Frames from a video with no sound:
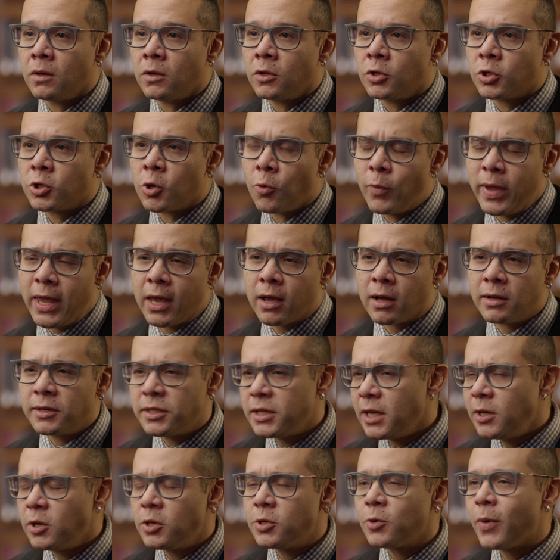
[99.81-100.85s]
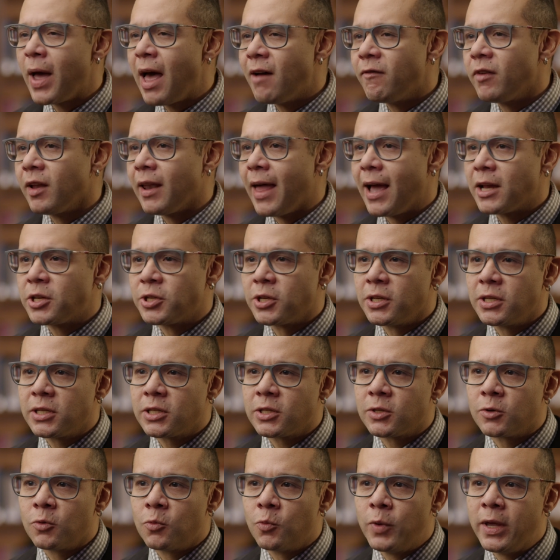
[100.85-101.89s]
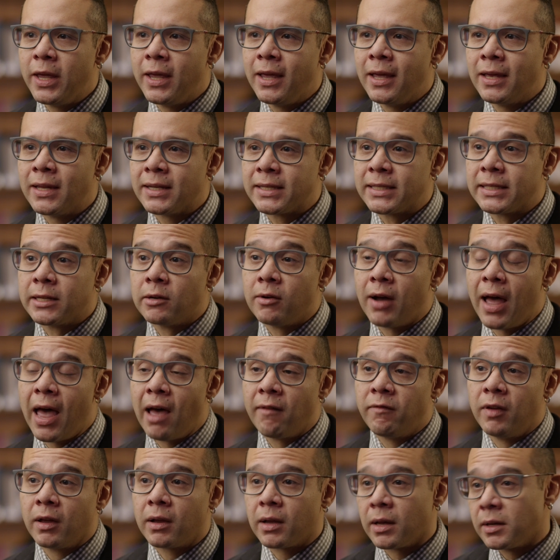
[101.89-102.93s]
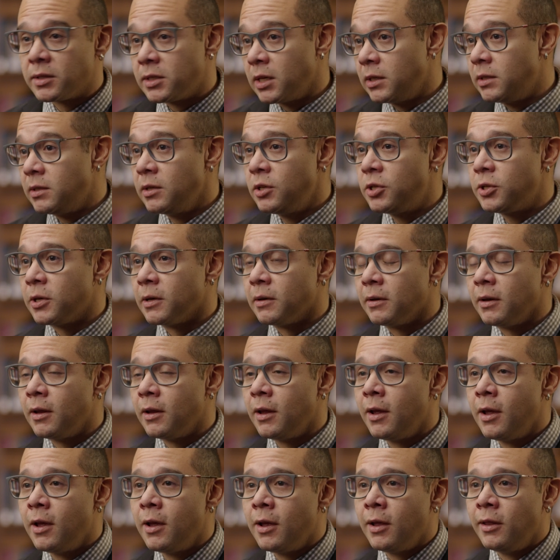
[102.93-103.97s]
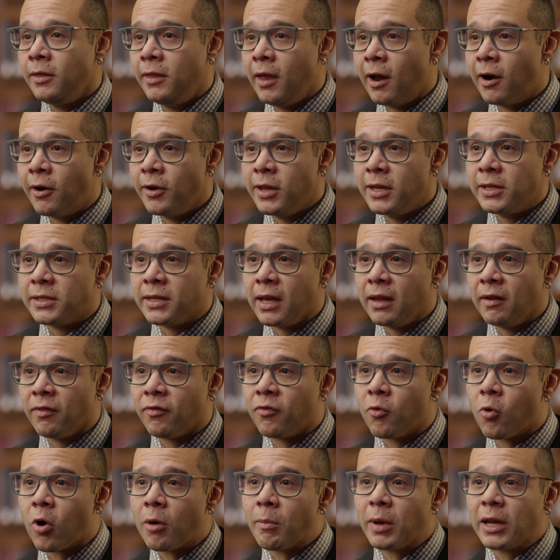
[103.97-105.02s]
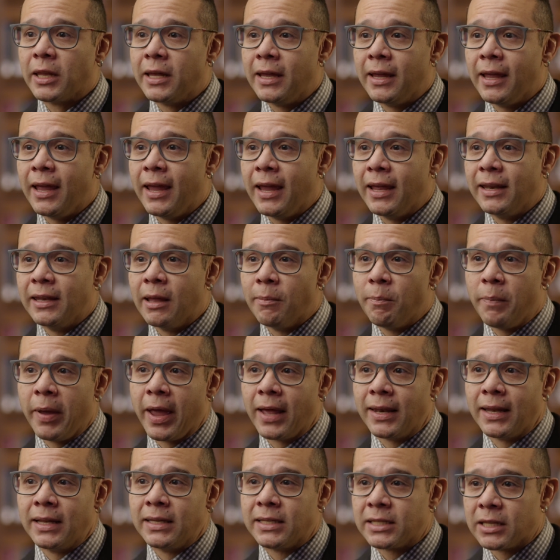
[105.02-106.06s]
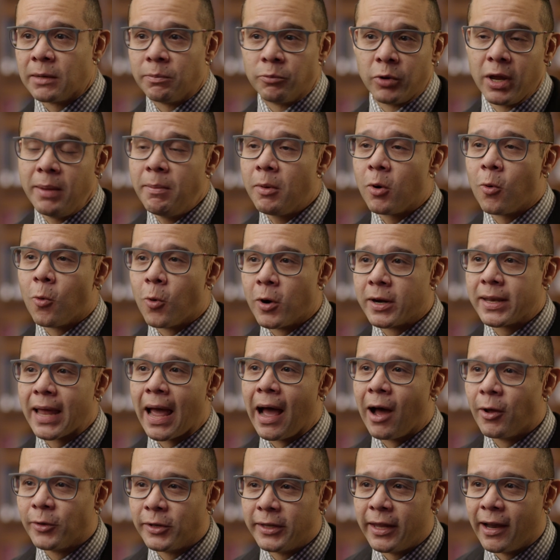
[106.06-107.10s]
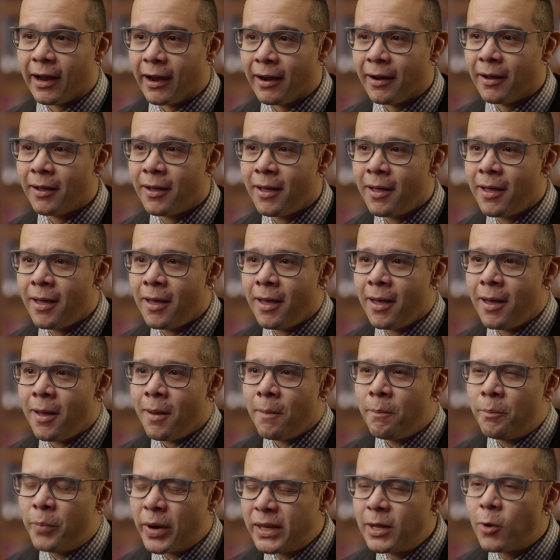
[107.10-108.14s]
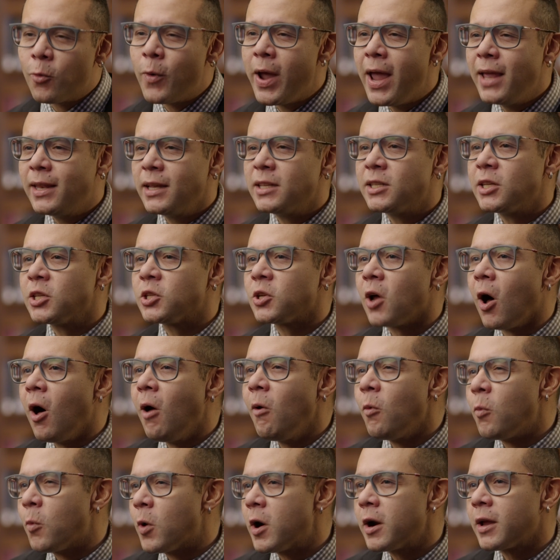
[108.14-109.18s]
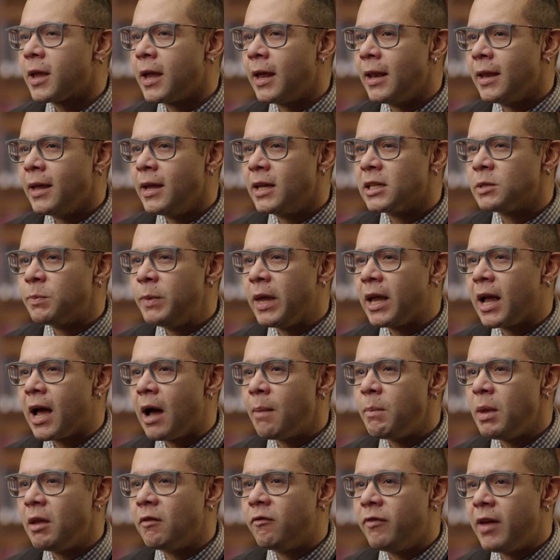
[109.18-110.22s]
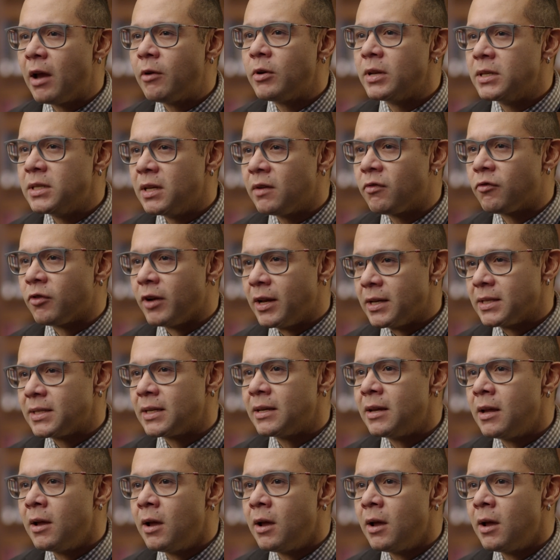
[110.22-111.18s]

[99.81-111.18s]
So we continue to have elections, we still have a constitution. There is a formally independent Supreme Court out there. But the way this is all working is becoming very different,